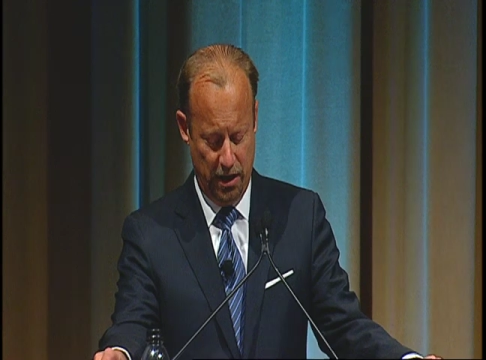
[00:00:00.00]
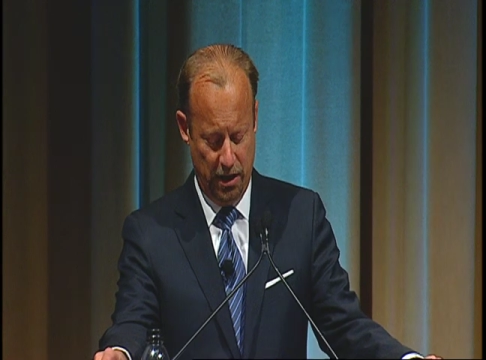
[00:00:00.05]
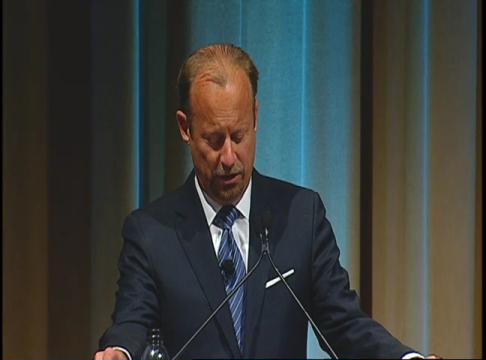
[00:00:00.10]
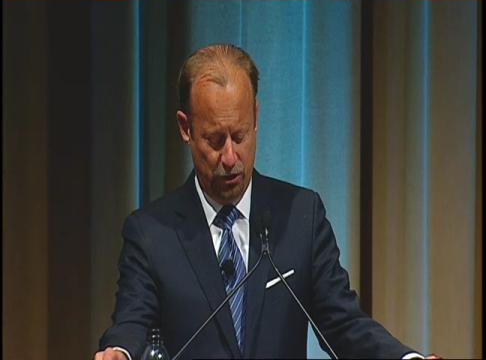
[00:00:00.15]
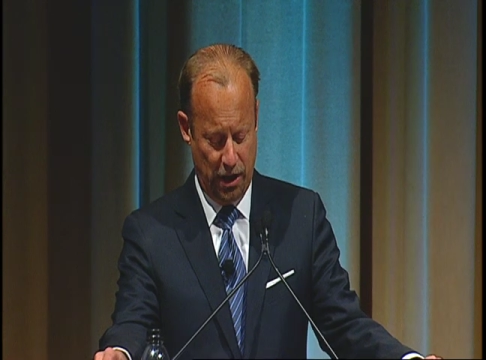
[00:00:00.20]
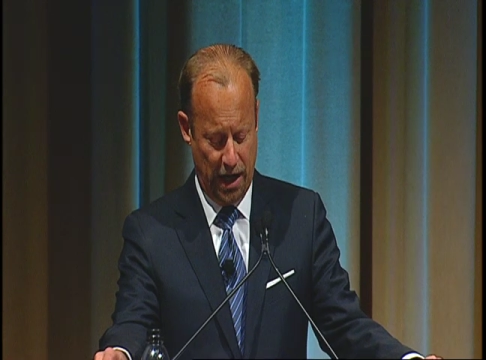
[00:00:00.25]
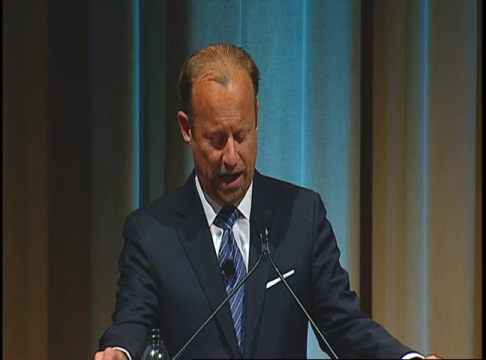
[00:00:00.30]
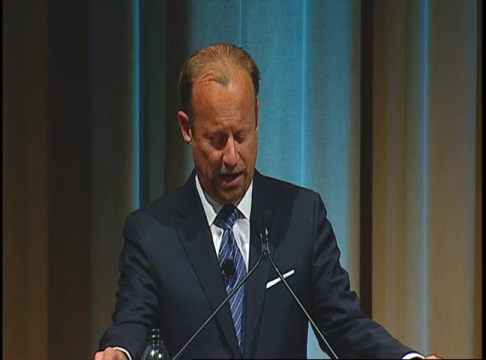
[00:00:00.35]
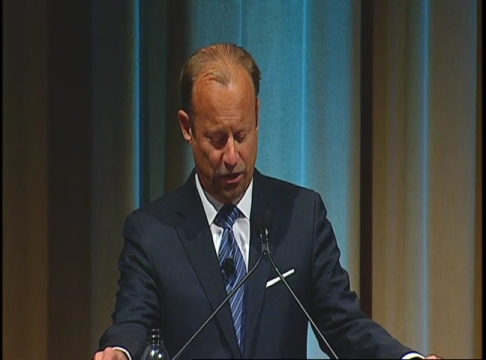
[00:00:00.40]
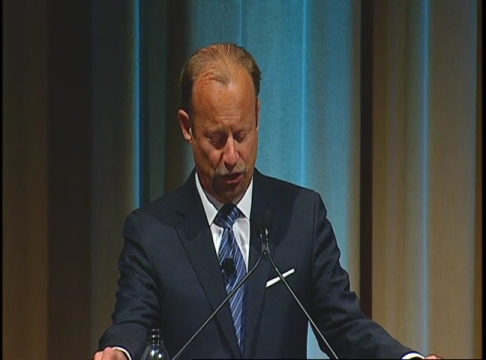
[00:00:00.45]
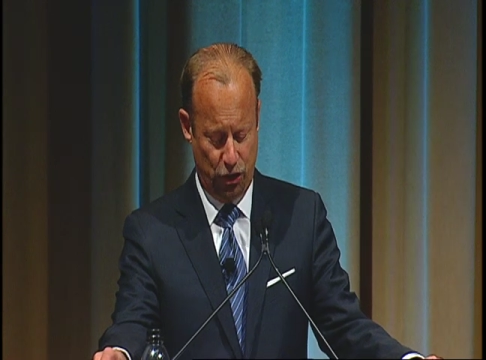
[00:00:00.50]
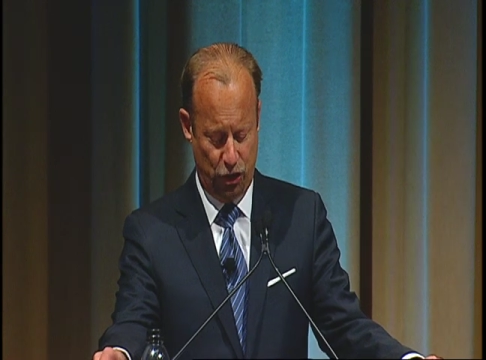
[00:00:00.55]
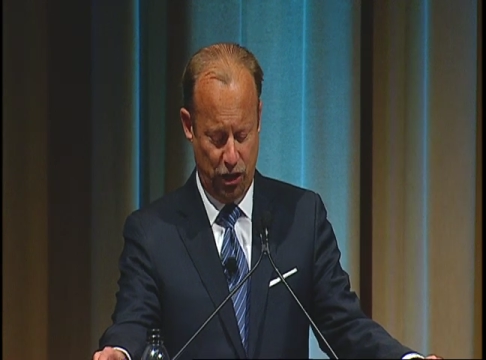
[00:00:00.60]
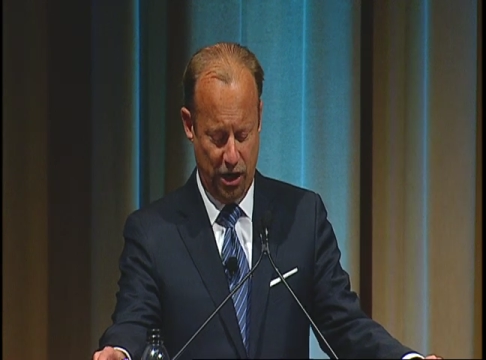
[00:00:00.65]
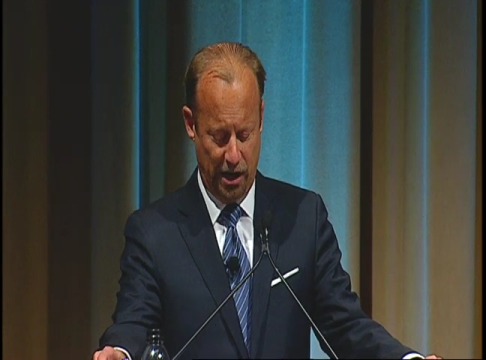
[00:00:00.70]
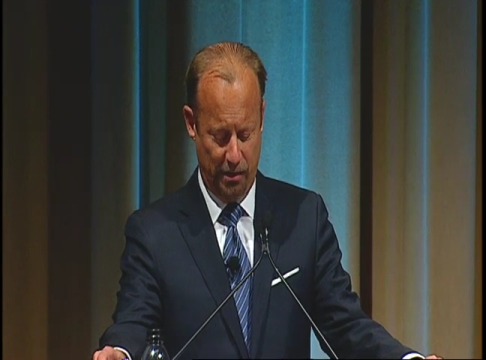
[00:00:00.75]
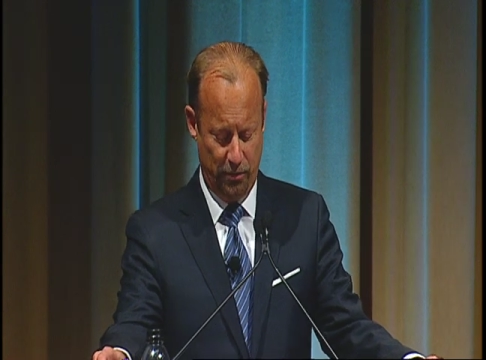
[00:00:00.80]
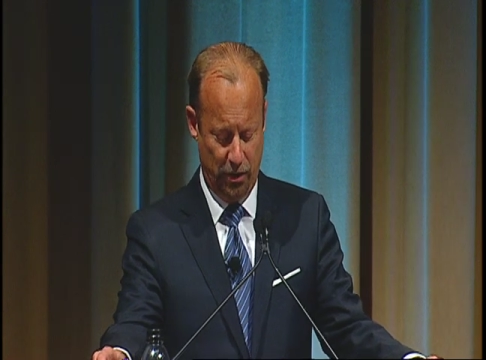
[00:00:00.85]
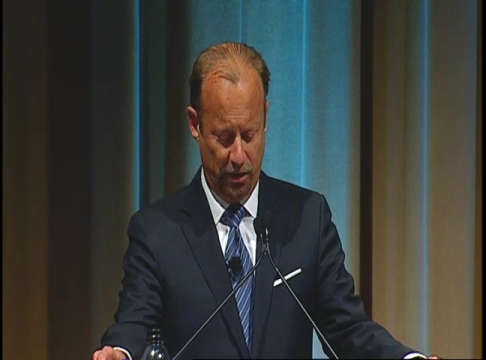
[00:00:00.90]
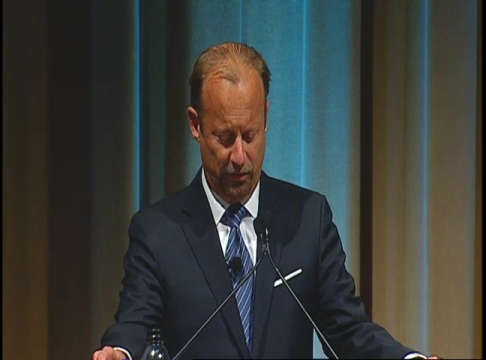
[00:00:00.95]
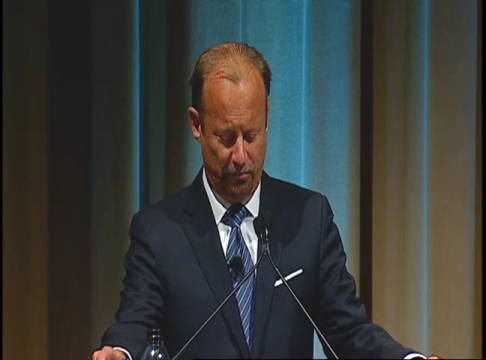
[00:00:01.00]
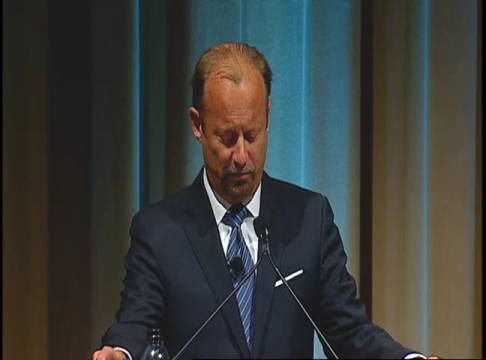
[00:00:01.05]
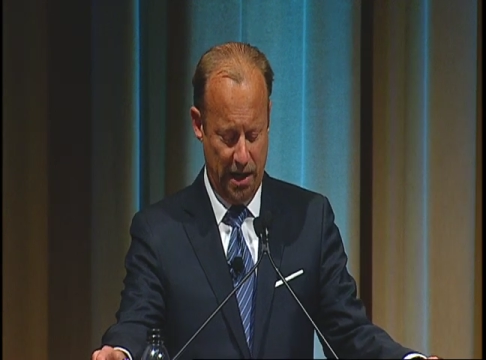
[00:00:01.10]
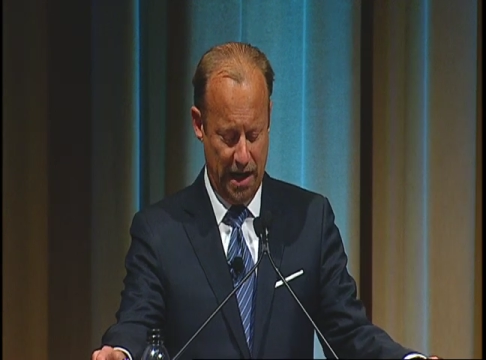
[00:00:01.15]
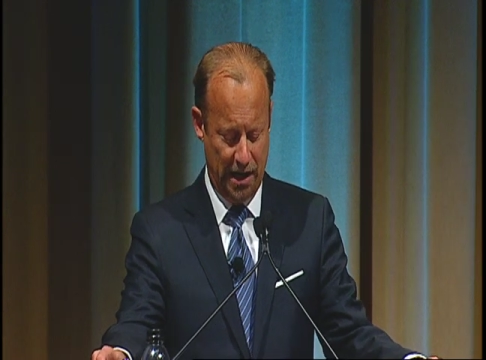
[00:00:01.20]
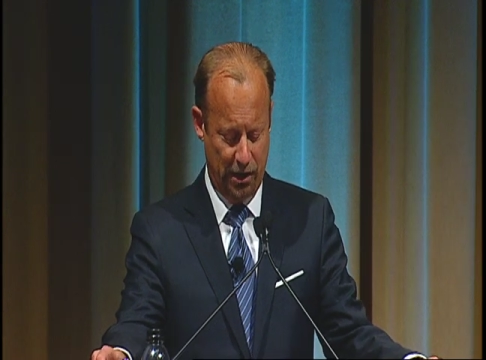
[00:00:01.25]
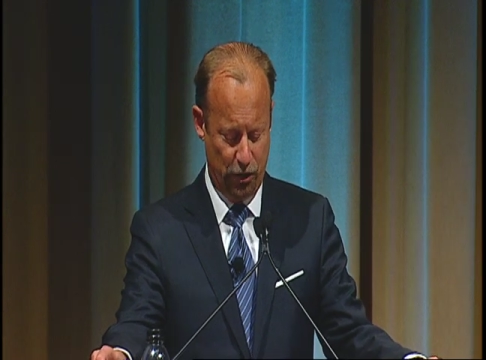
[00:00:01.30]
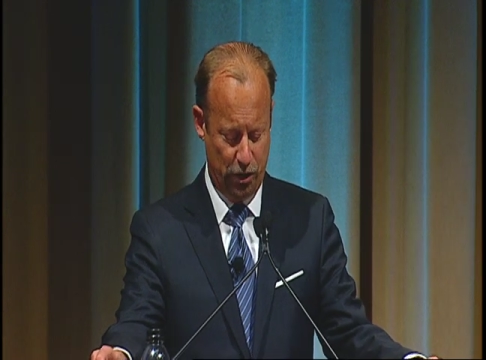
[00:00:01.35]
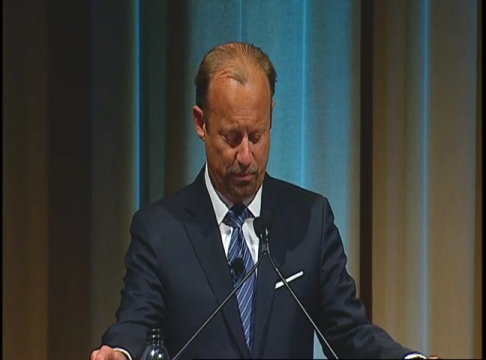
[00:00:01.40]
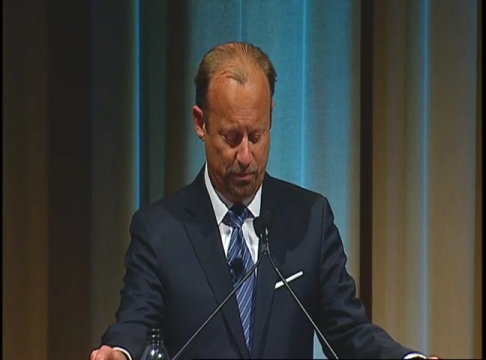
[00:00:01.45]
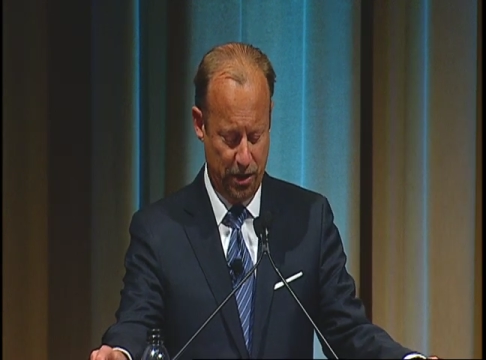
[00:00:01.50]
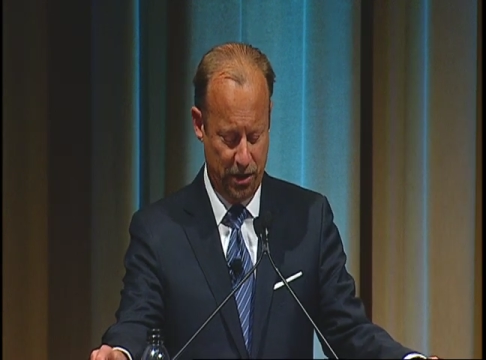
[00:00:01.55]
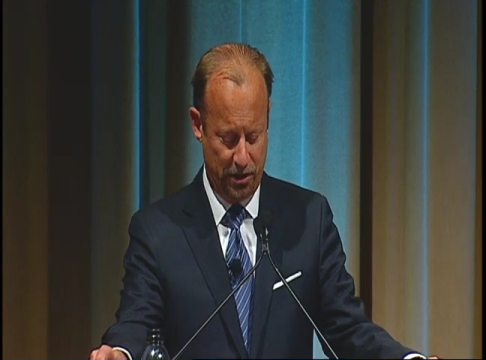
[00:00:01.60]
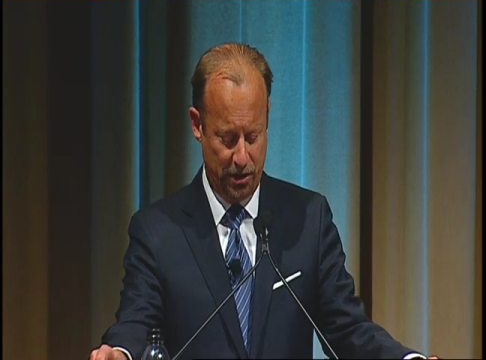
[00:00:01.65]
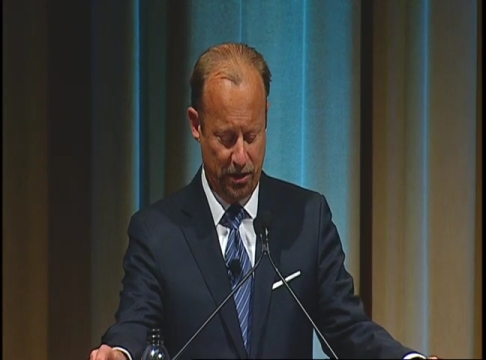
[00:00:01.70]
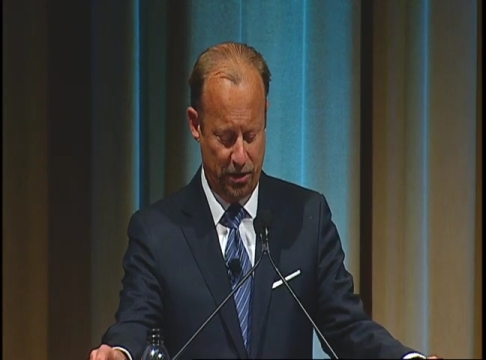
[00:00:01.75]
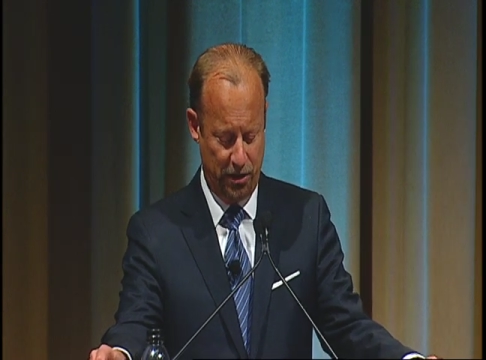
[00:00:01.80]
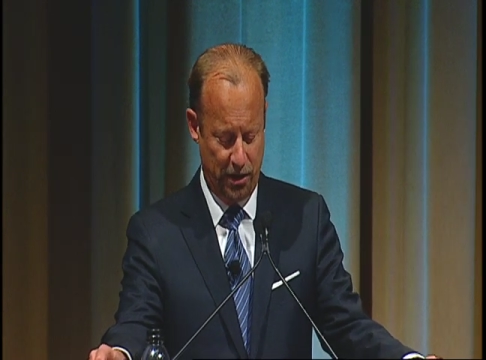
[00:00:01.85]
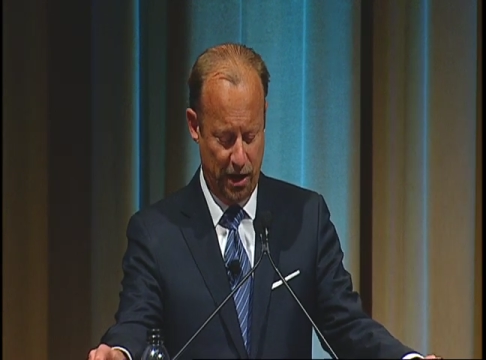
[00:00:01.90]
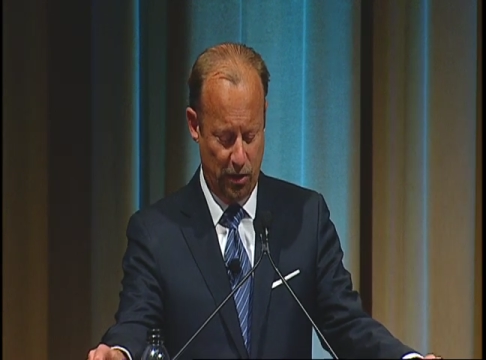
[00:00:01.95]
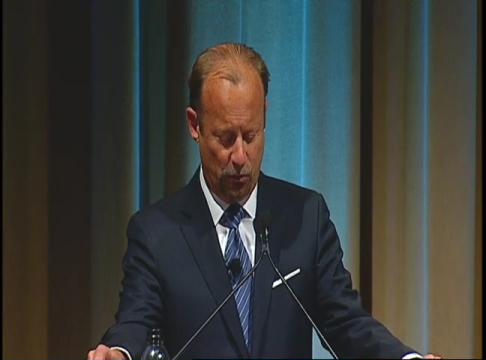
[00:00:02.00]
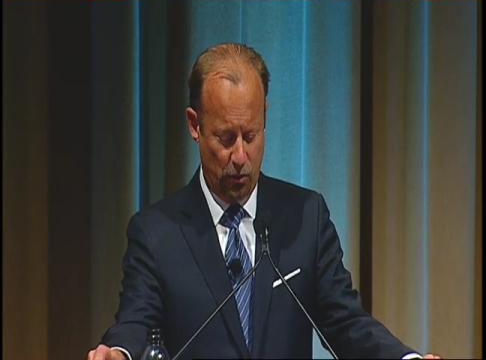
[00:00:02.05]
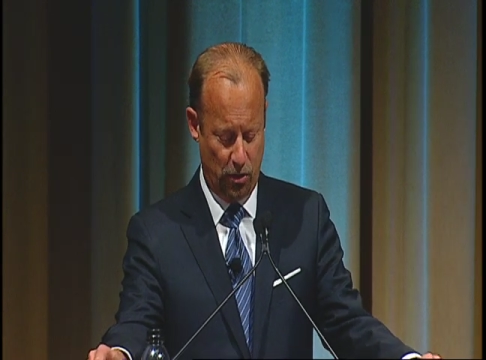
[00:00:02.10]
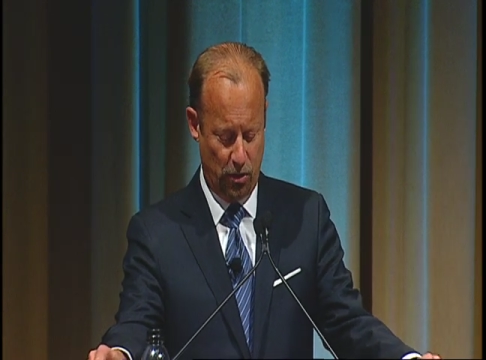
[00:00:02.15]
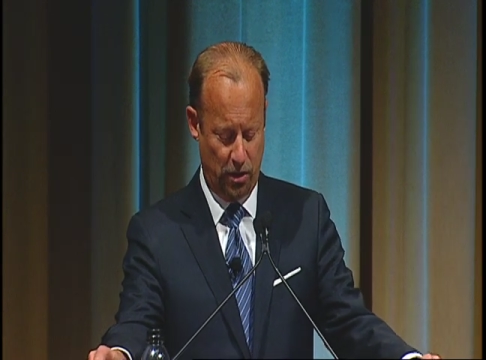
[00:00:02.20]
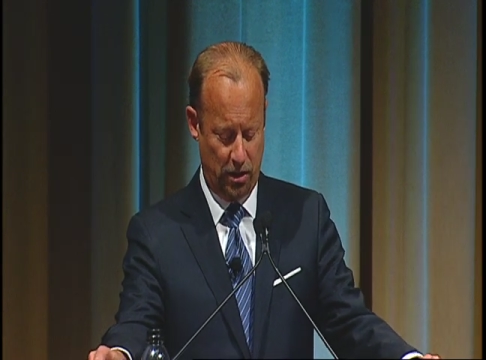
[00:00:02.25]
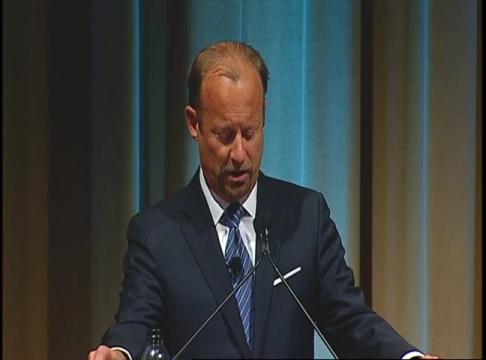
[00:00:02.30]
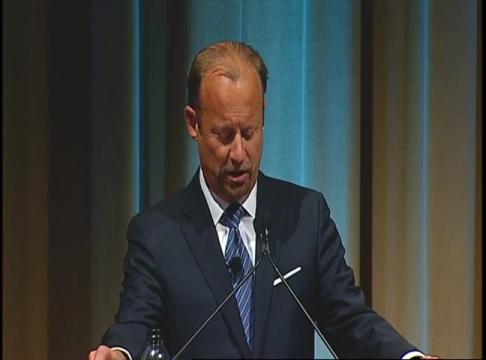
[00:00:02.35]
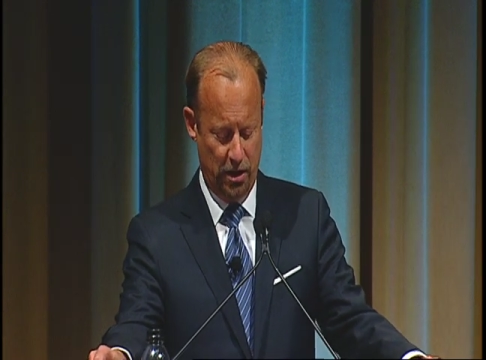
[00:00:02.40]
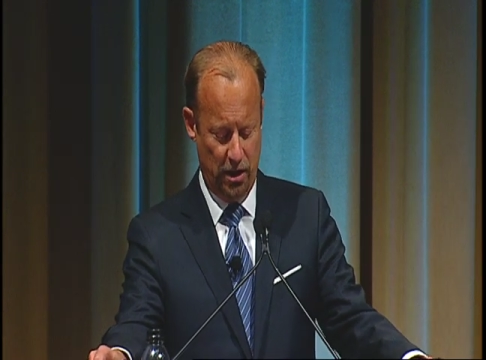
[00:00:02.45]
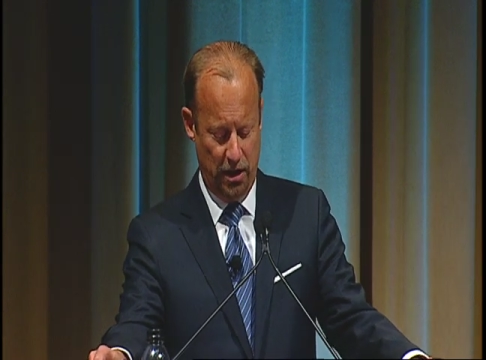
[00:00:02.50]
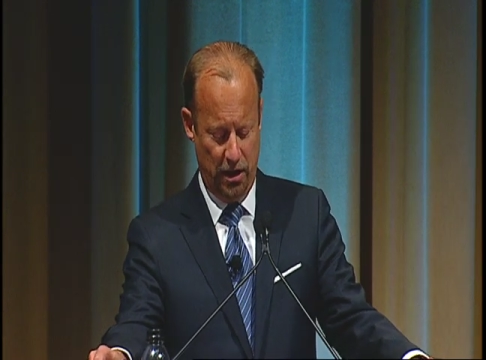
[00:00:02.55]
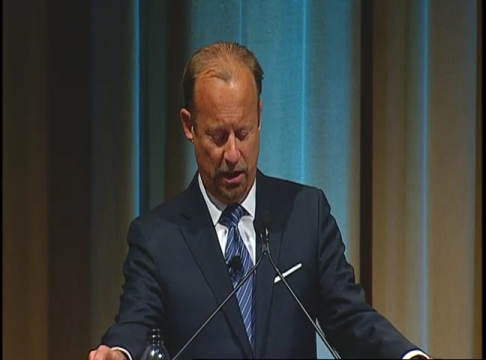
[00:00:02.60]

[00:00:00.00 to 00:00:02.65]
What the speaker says: Jack is chairman of Myers Business Network.